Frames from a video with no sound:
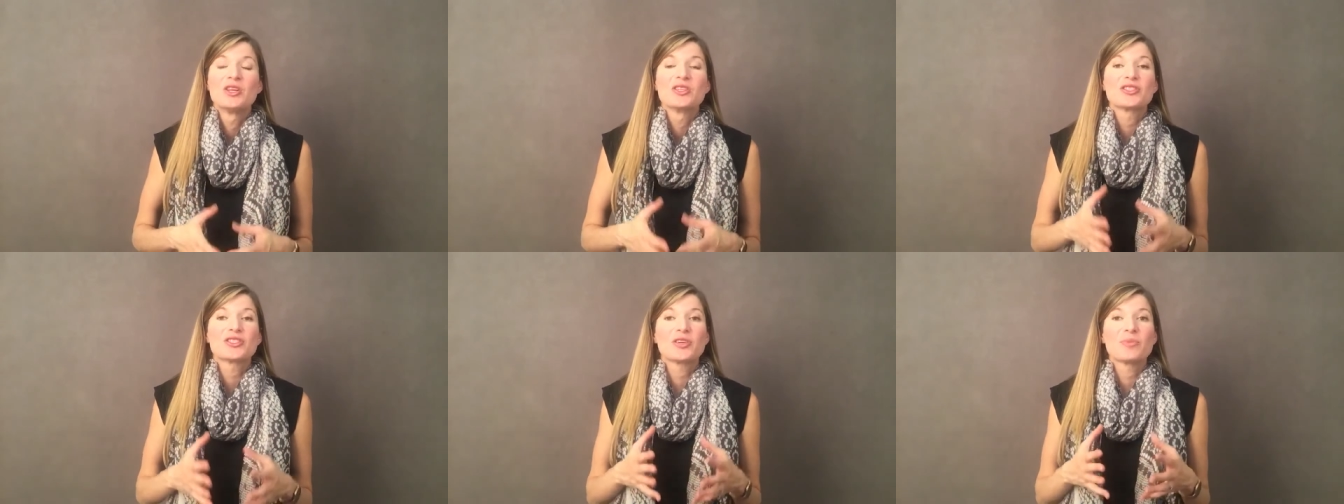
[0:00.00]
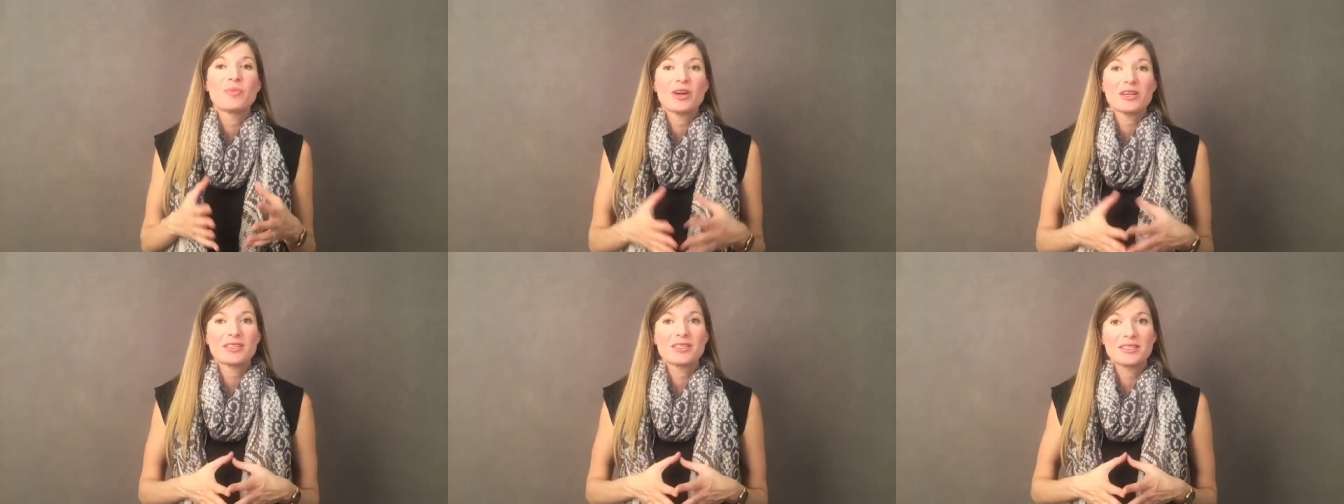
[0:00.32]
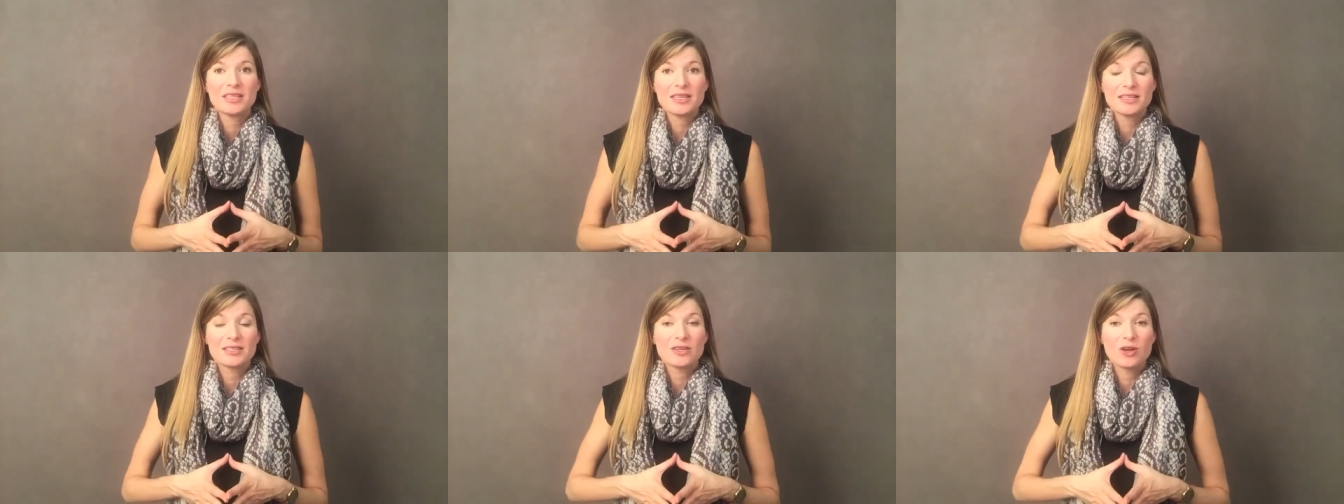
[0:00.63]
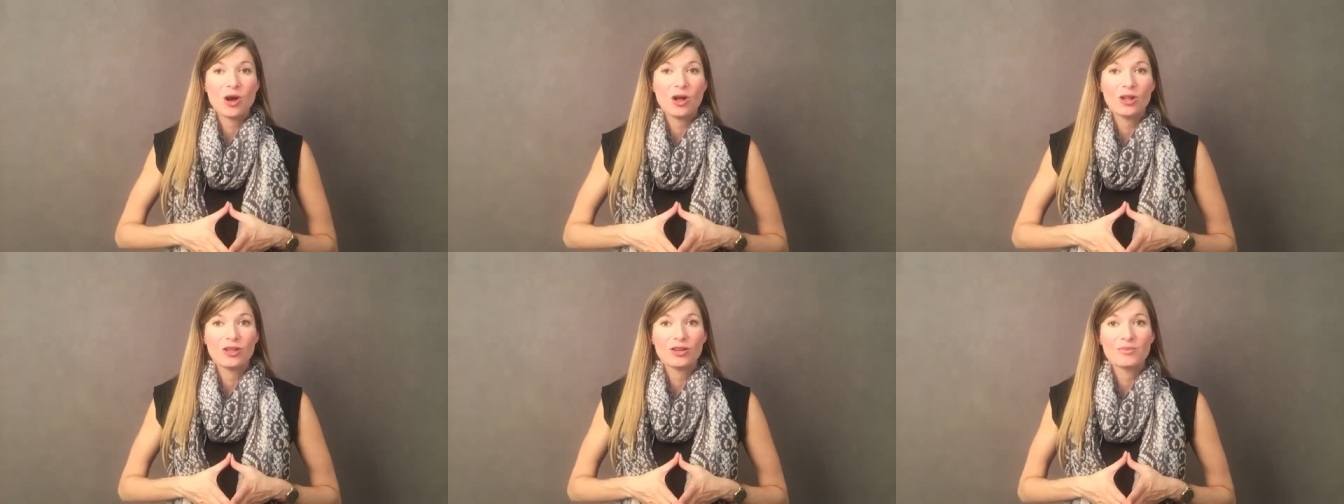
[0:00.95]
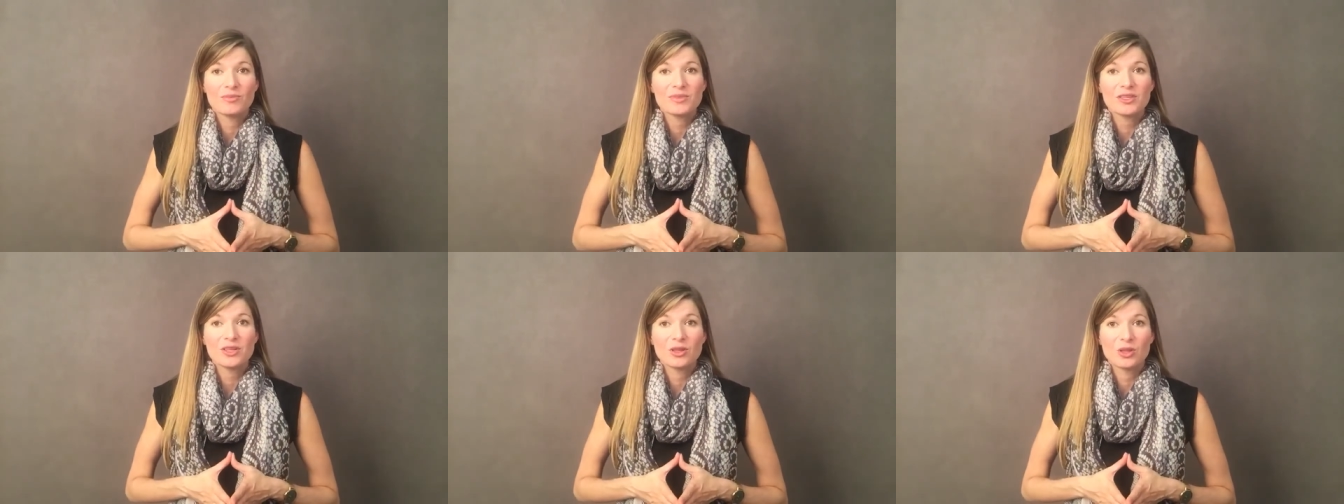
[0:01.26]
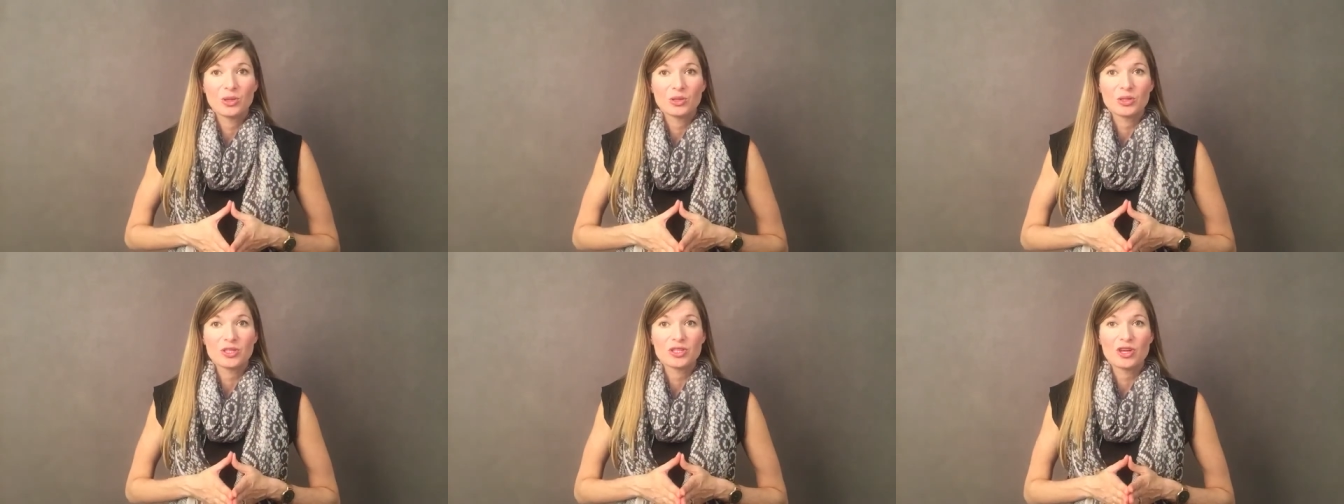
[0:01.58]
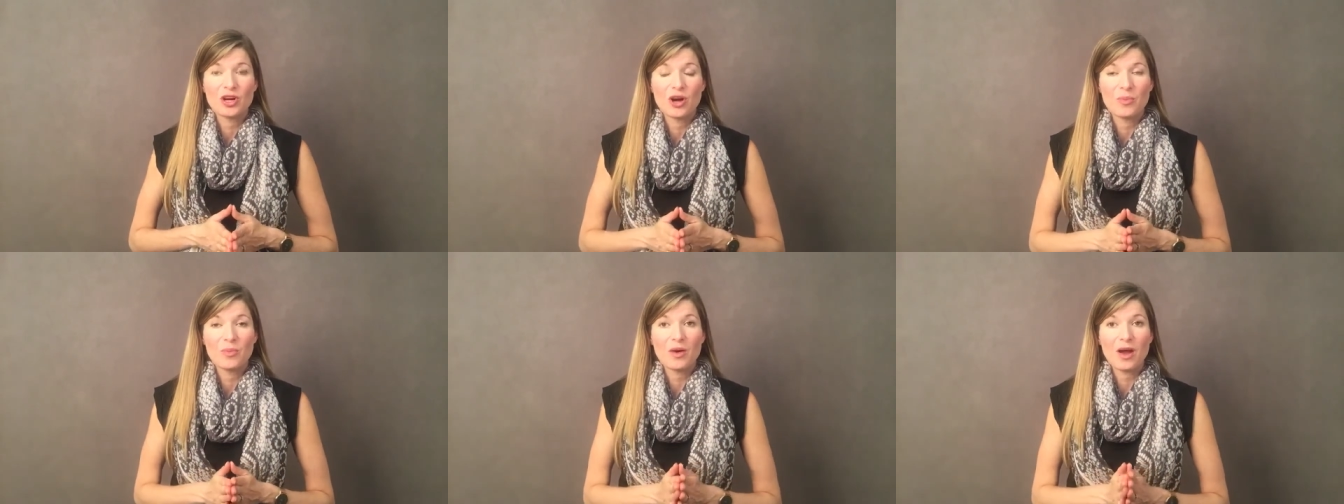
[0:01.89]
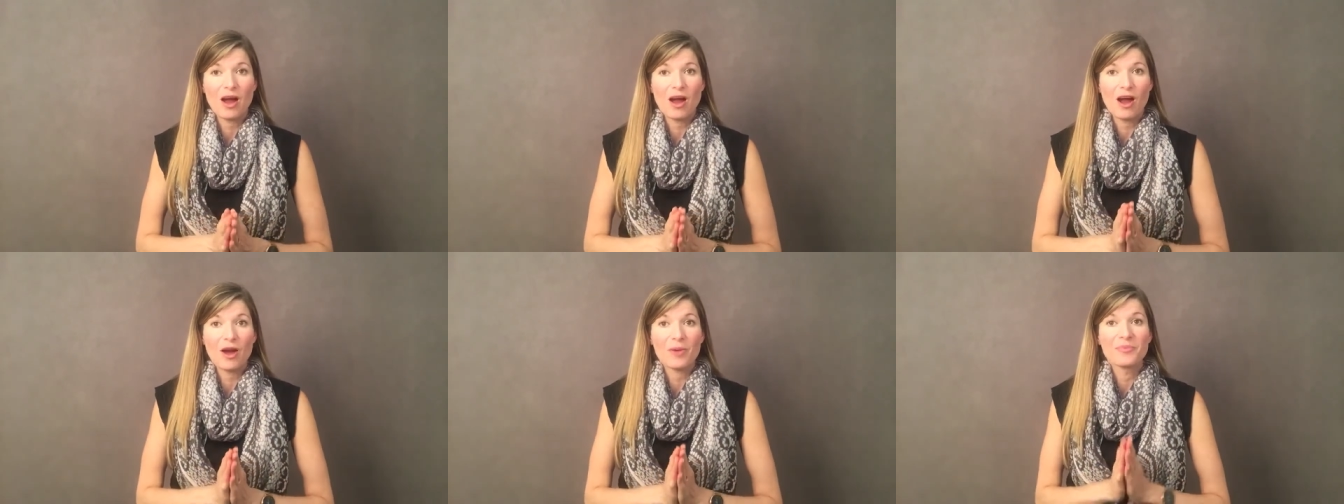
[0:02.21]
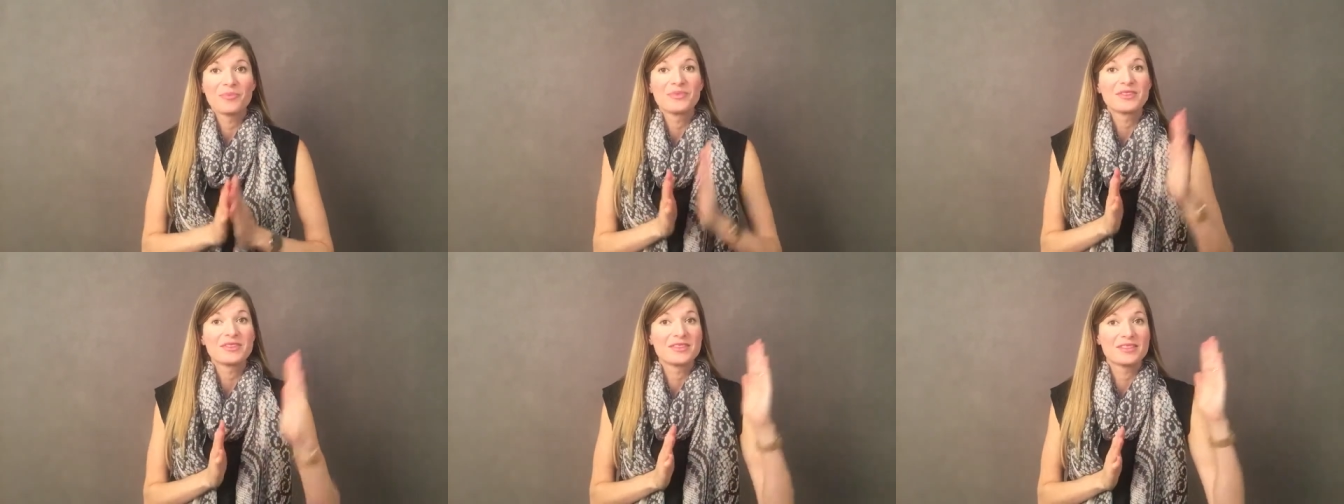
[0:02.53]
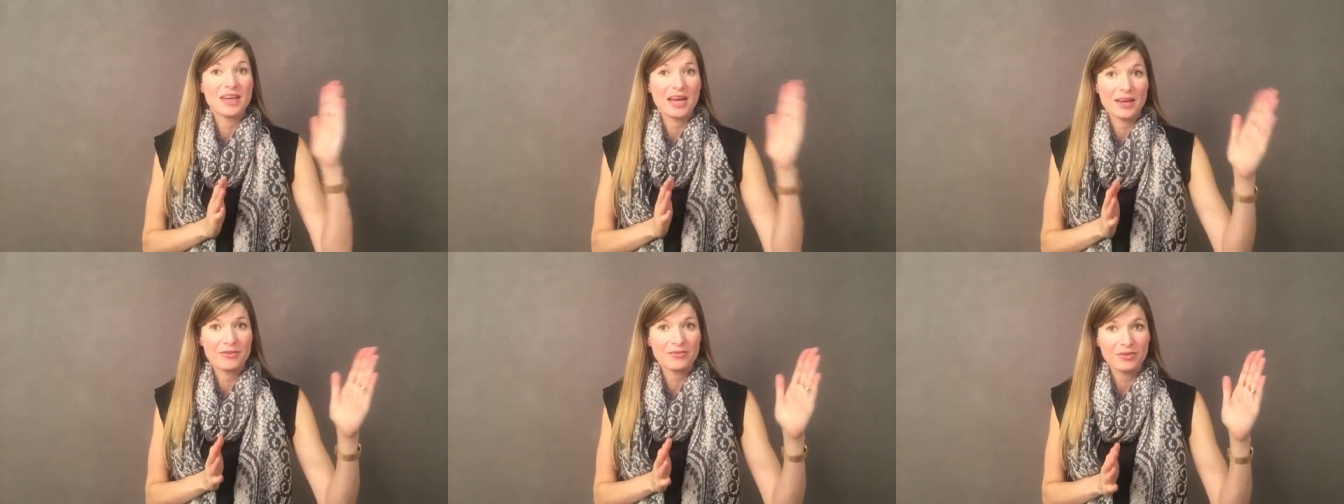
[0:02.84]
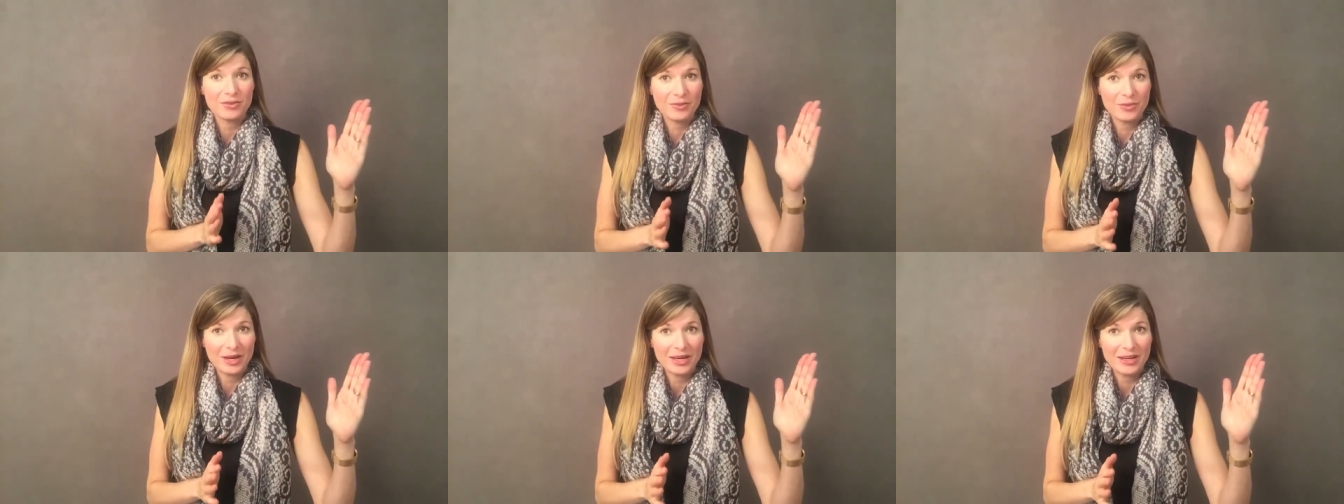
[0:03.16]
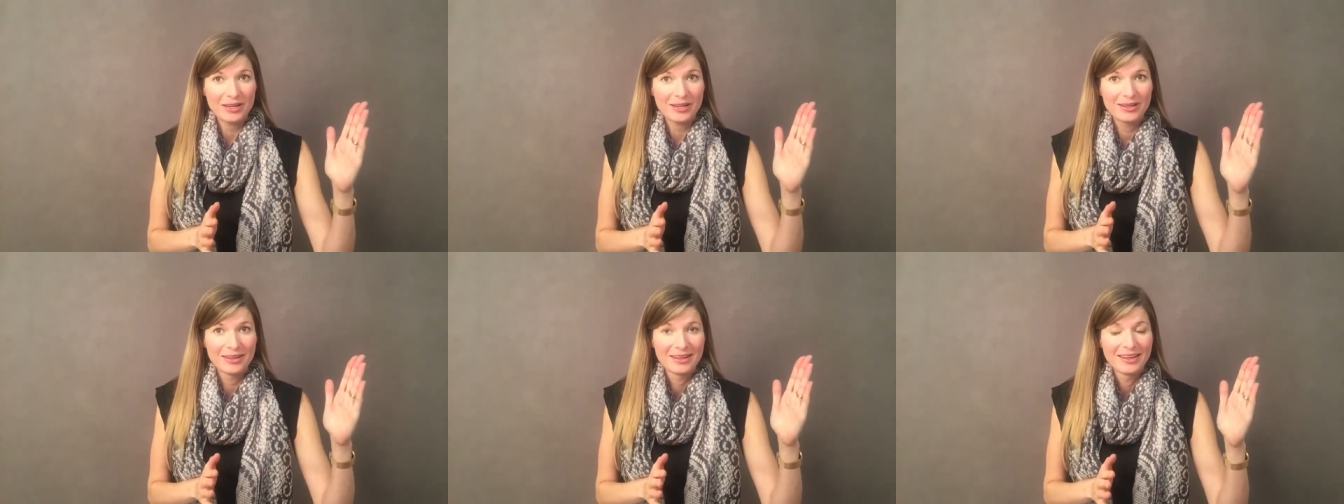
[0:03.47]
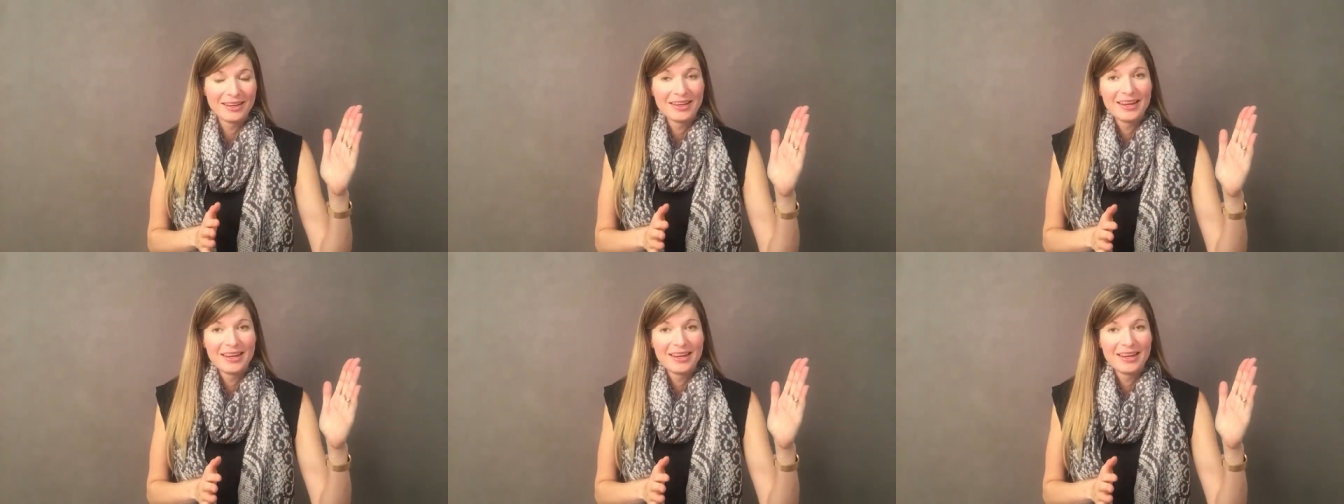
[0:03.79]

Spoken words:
So my 6 columns along the top are day of the week,